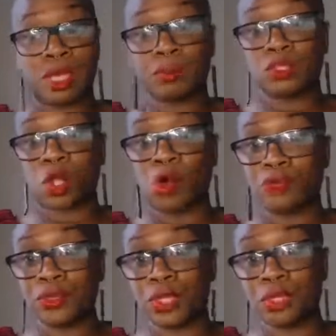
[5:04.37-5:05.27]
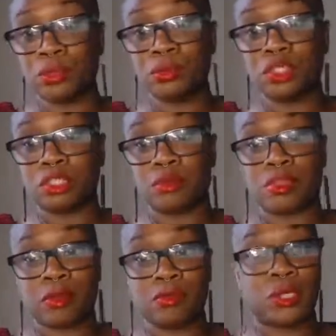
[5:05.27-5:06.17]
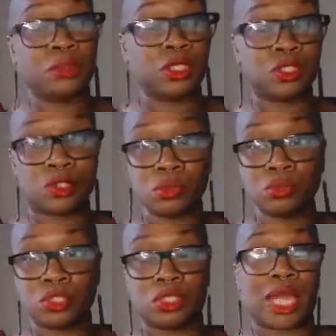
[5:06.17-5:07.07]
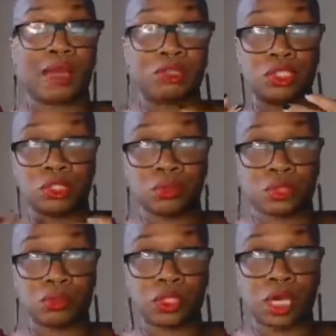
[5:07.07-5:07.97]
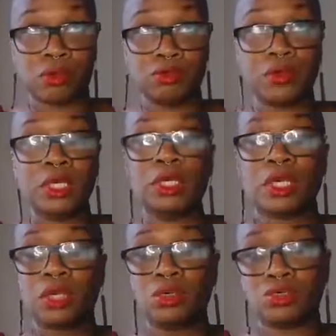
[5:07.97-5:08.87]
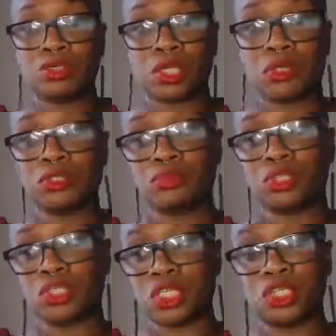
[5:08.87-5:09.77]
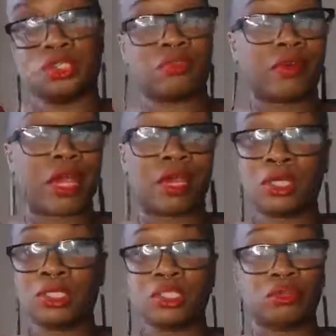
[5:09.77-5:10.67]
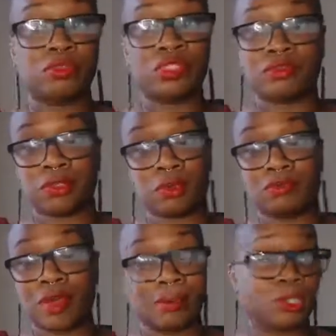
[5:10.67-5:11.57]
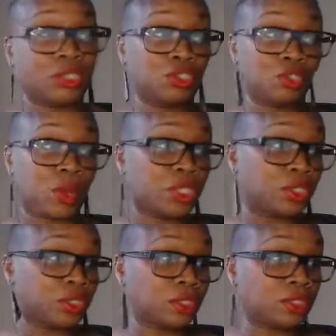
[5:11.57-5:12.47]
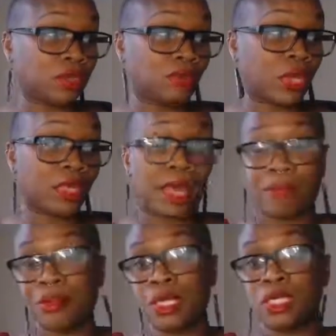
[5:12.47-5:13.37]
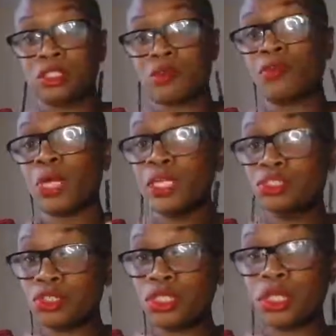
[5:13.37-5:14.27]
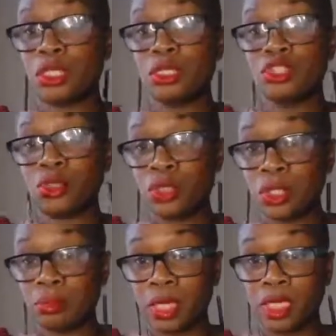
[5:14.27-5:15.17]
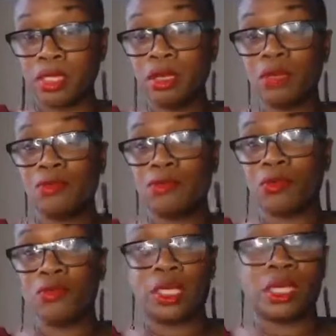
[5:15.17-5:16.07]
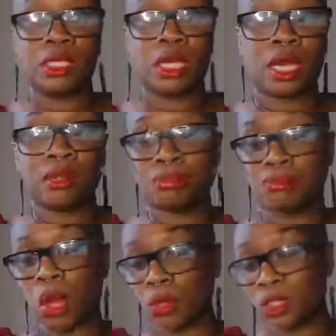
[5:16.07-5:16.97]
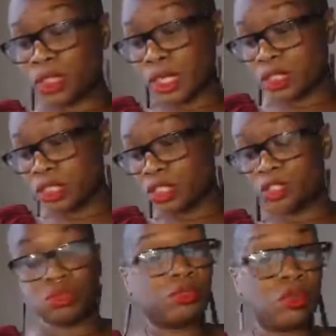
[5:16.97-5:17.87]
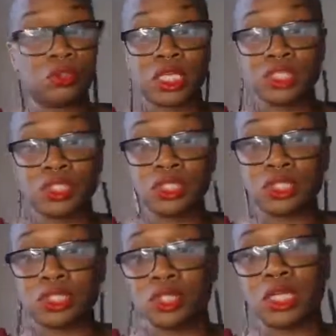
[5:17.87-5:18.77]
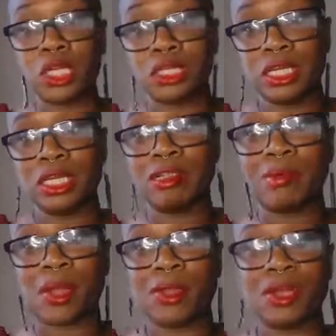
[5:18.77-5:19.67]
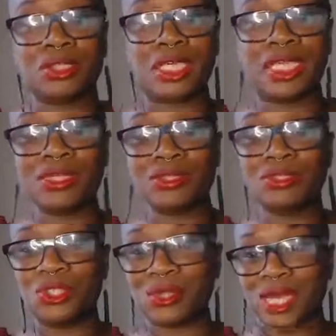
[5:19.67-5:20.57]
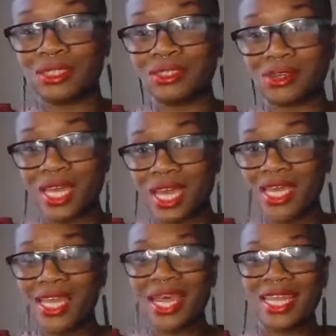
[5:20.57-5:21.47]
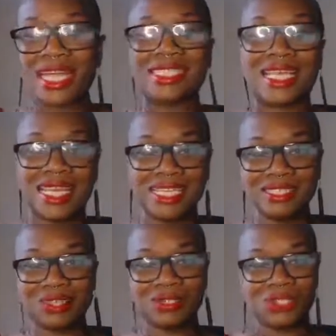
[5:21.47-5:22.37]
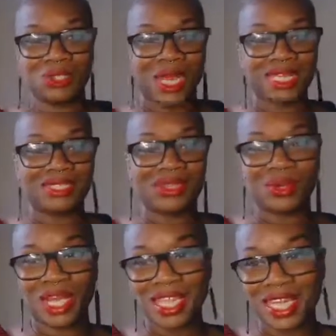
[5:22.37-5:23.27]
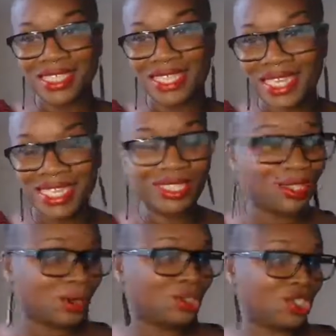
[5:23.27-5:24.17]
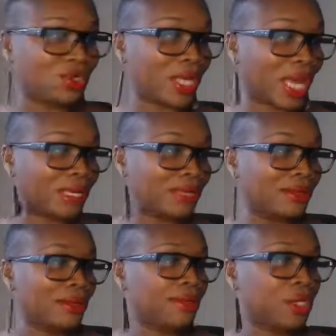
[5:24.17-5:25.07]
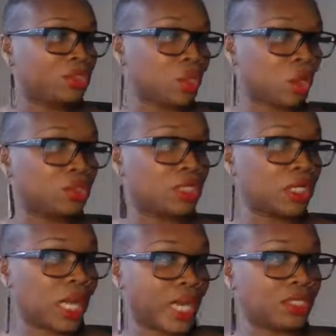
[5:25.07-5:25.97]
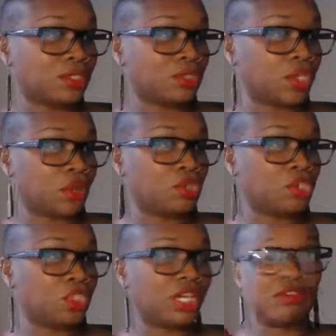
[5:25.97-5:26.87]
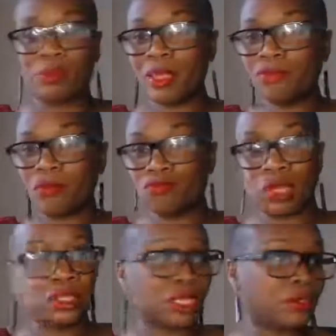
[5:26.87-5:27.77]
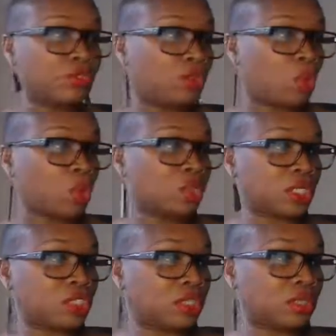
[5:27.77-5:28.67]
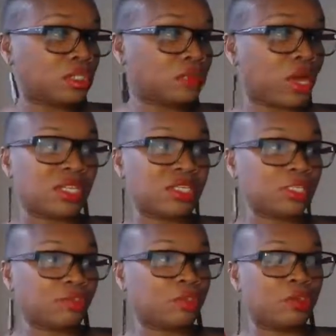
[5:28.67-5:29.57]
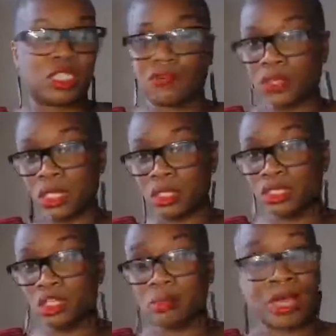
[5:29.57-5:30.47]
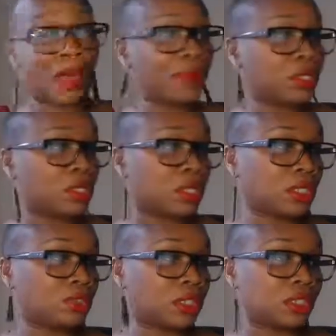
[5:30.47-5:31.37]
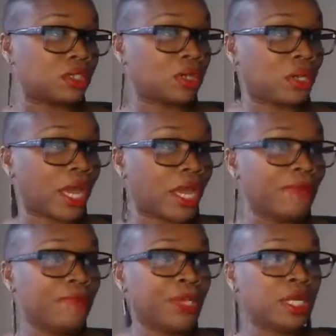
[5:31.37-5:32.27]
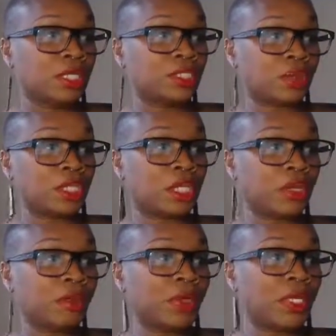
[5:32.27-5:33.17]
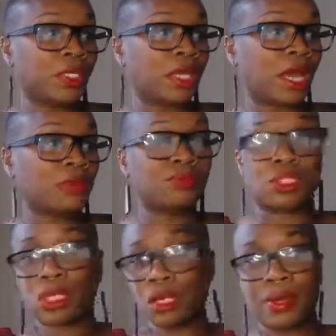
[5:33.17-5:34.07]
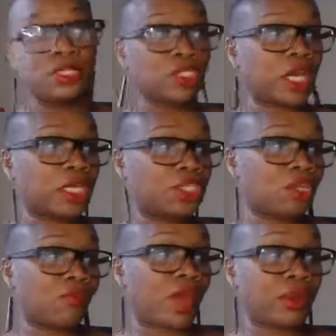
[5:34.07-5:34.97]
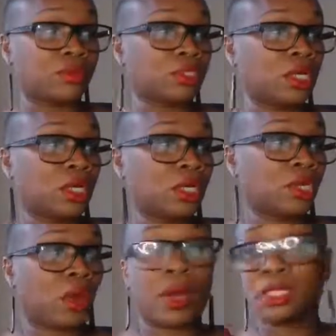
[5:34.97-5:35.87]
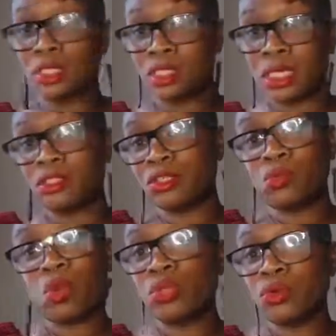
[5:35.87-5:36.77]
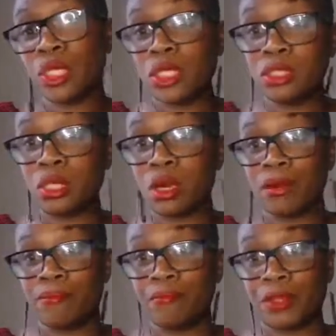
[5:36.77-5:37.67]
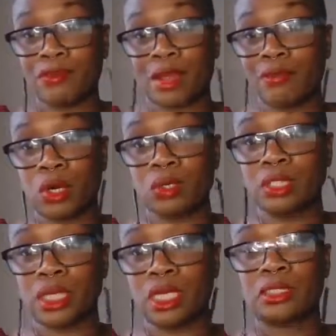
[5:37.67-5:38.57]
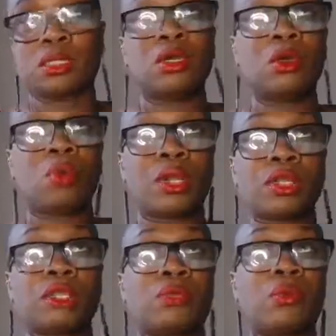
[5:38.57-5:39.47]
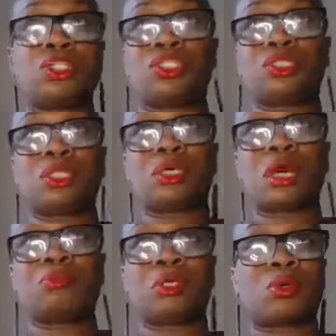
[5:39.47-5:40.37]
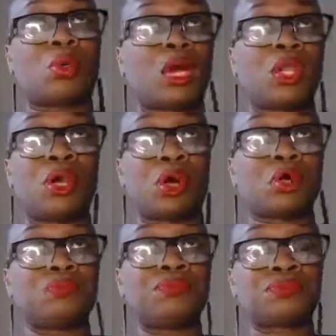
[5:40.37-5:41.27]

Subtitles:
be able to offer you some therapeutic tools as how to deal with yourself, and also some suggestions around how you can deal with difficult family situations and stuff like that. So if you're interested in joining me for the holiday seasonal support sessions, then you can click the link in the bio, go to heal.junealan.net. That's heal.junealan.net. That's heal.junealan.net. So just to give you a bit of a rundown as to what's actually some other stuff specifically that's going to be happening in the classes, okay? So there's going to be psychoeducation around, understanding what your needs are around the holidays. One of the questions that comes up quite a lot,